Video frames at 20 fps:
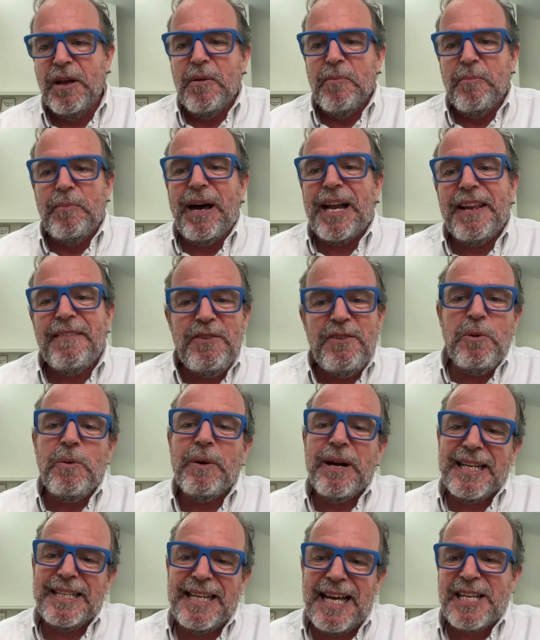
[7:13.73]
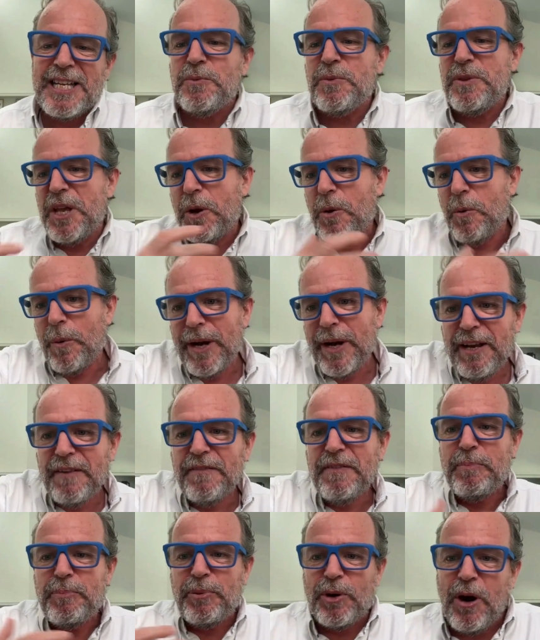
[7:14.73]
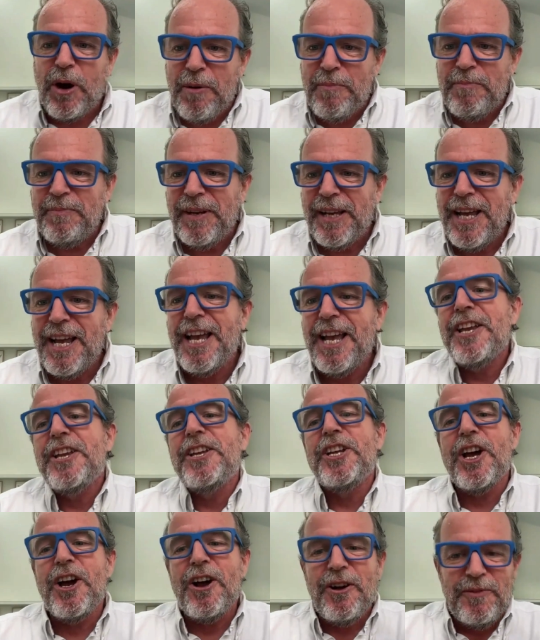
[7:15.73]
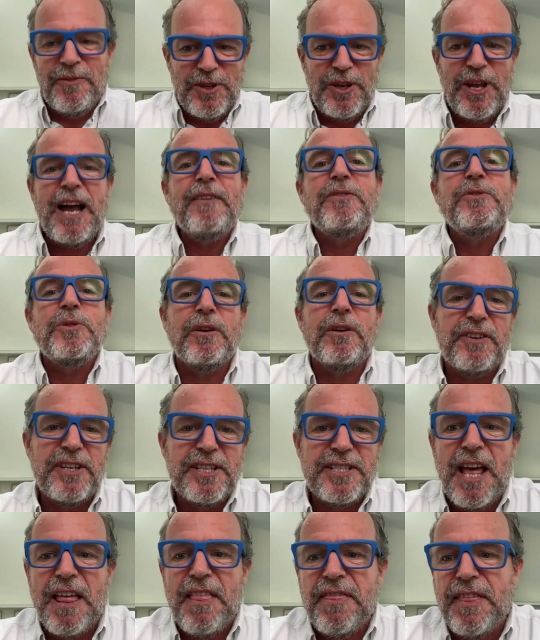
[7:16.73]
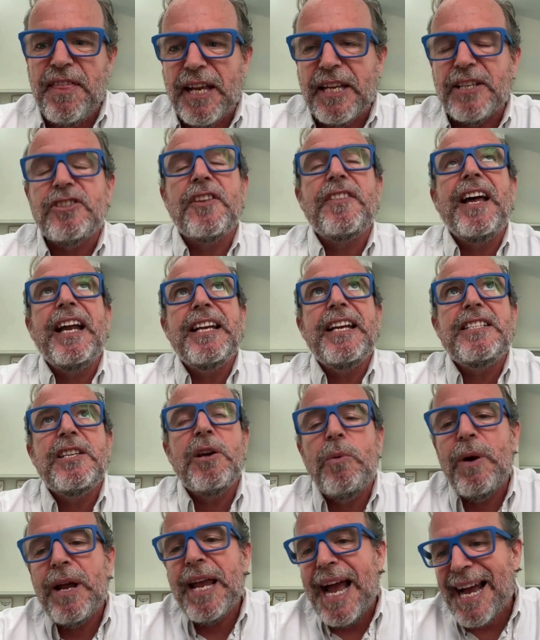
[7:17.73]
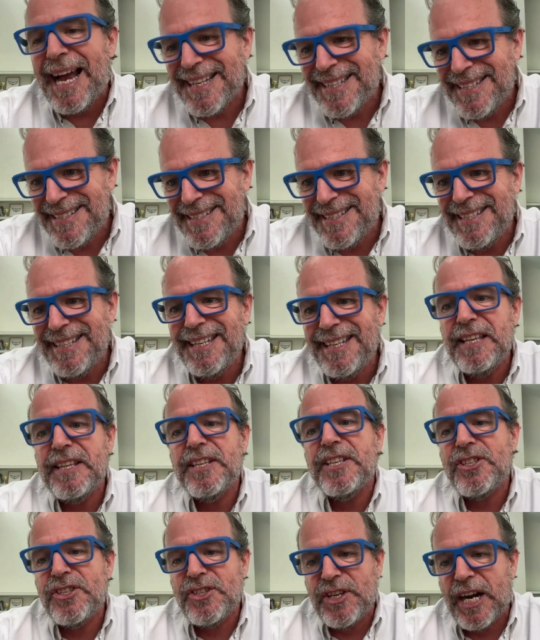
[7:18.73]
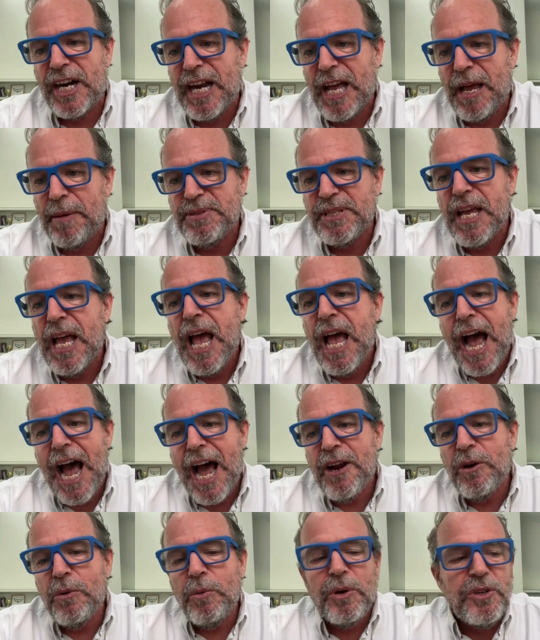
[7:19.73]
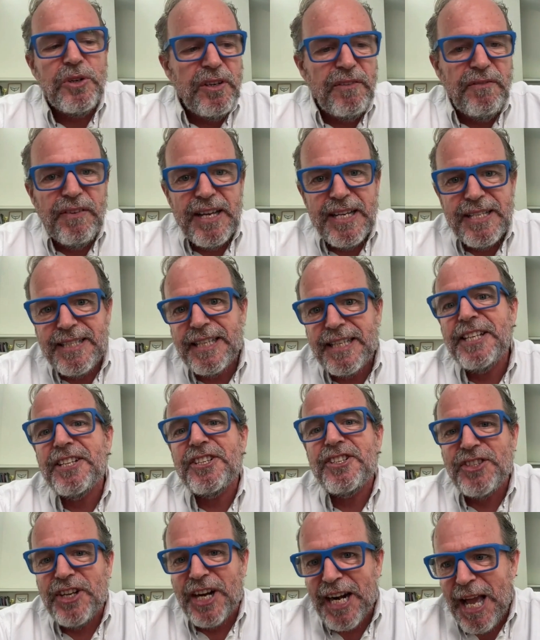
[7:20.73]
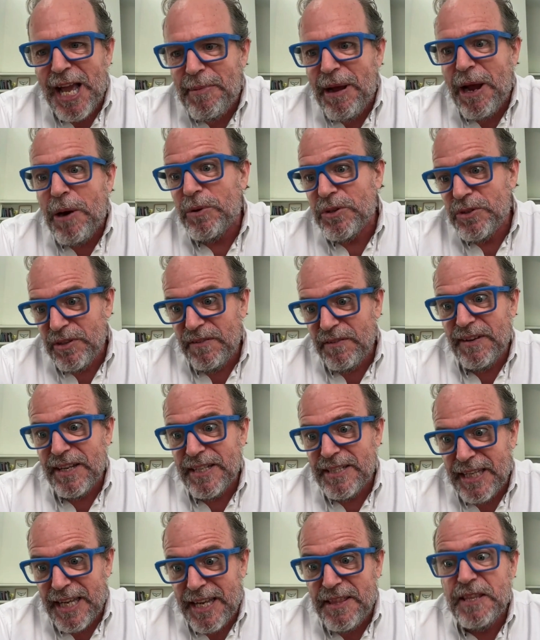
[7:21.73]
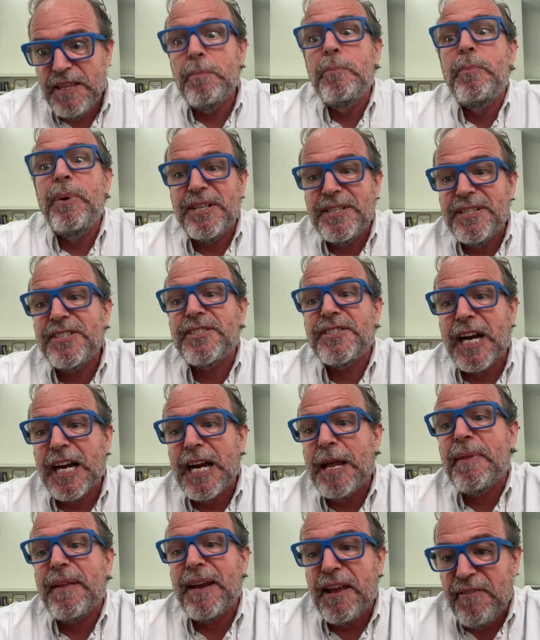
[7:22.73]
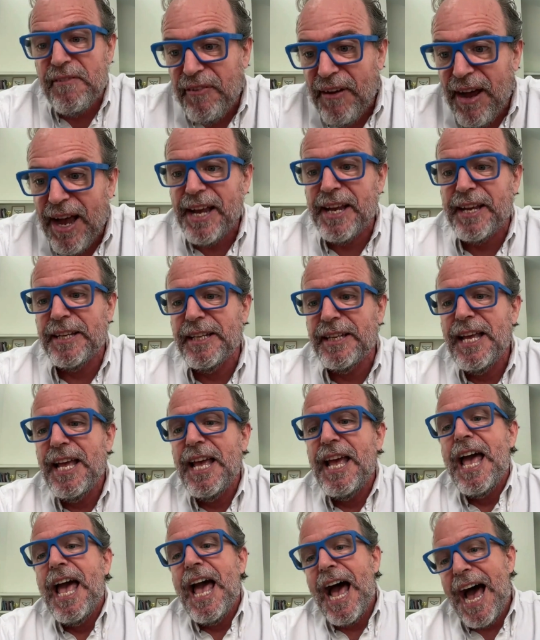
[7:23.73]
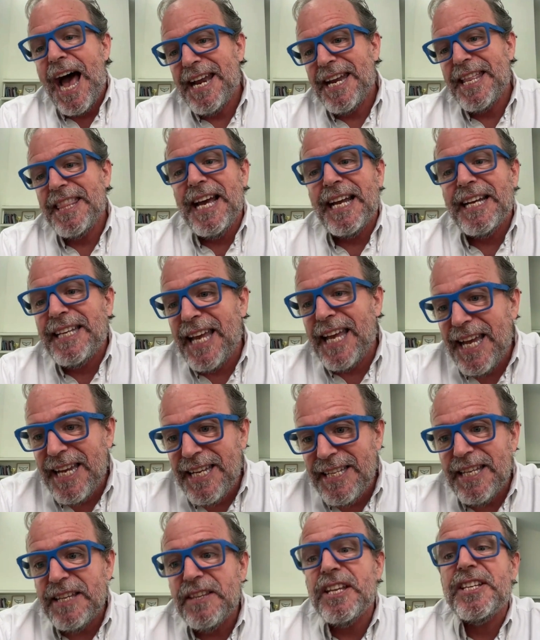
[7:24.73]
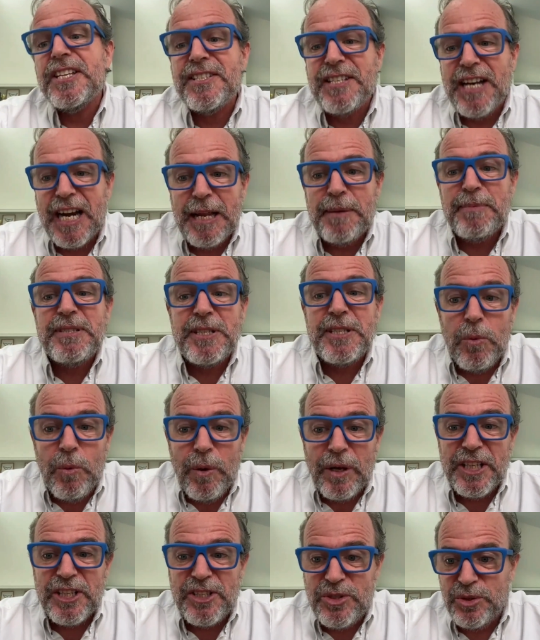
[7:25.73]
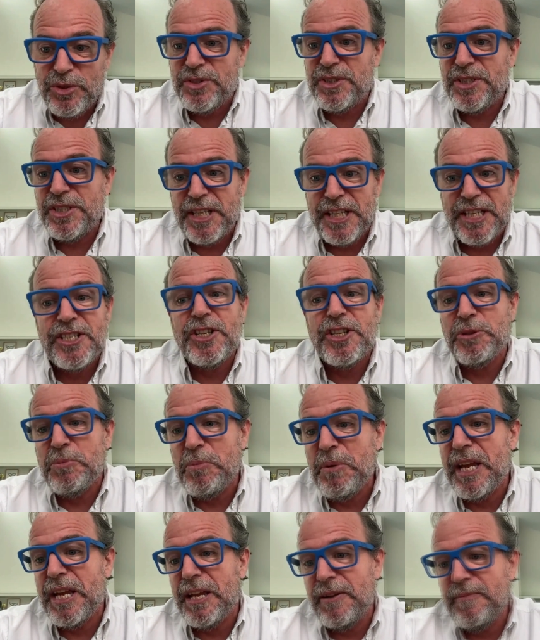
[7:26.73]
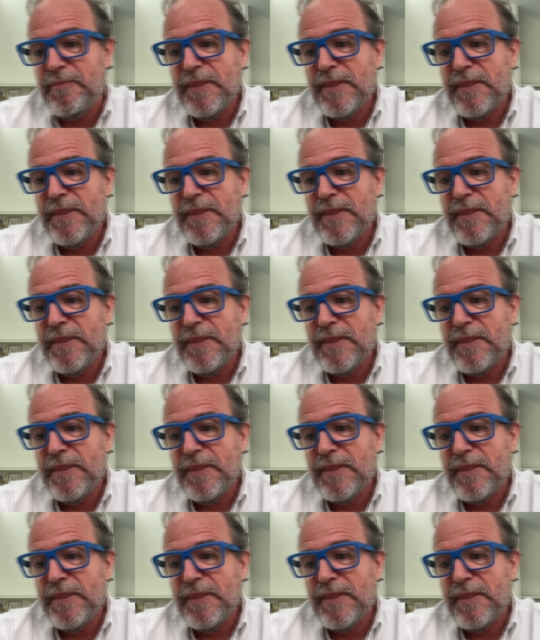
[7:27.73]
But if you want to dance with the queen of the prom, you have to offer something. So that is the way I see the startups. I don't want to invest in a startup. I want to invest in the best startup that I find. And in that case, a startup is the one that chooses. It's not me.